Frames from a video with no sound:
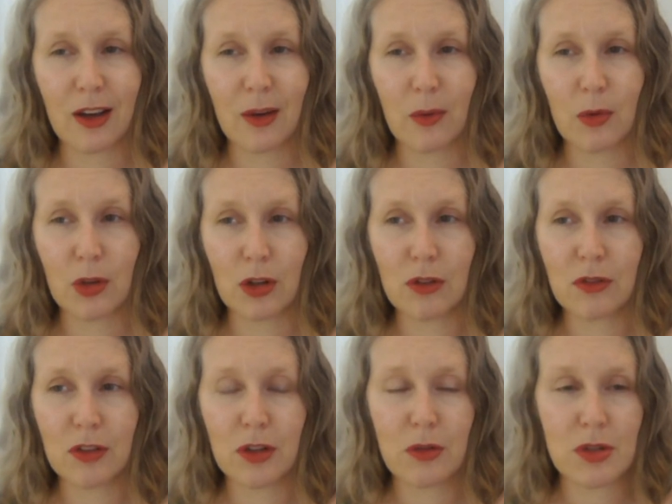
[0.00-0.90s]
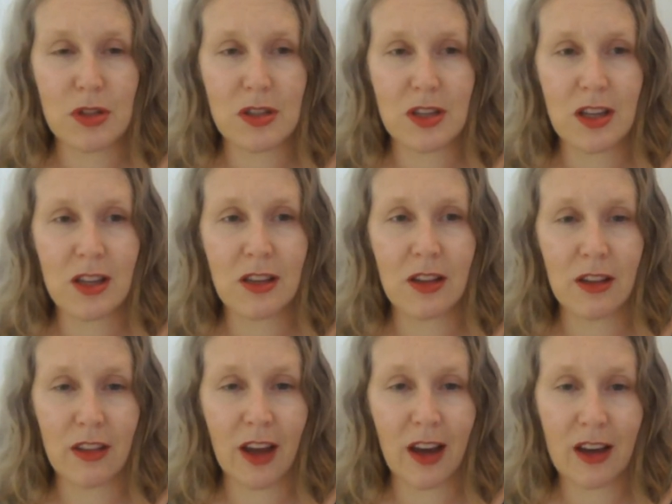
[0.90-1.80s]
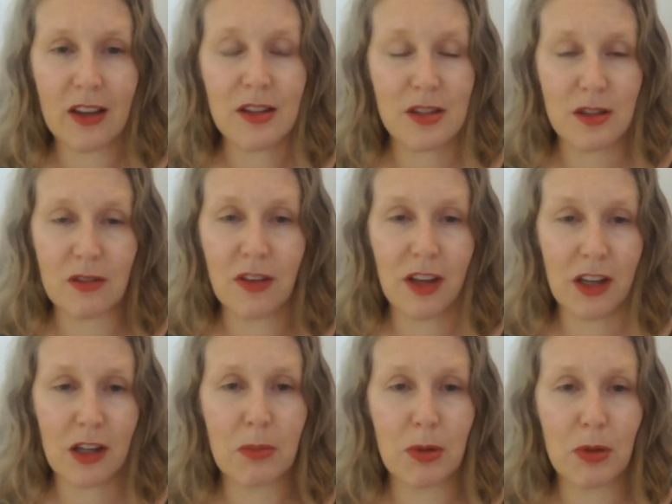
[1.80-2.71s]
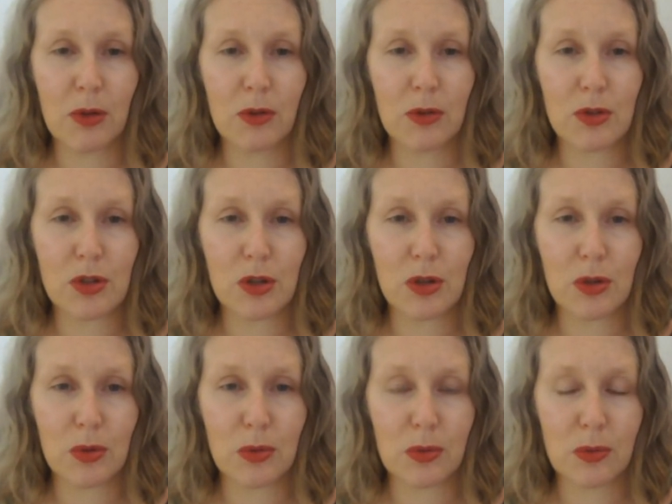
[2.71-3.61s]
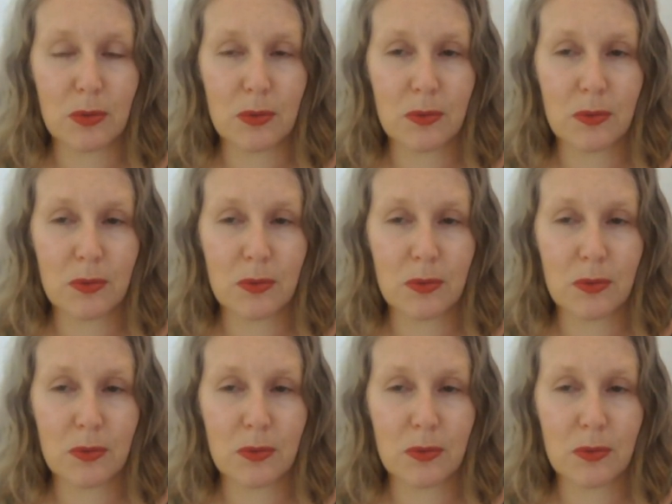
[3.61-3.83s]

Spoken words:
would love you to see that that is available to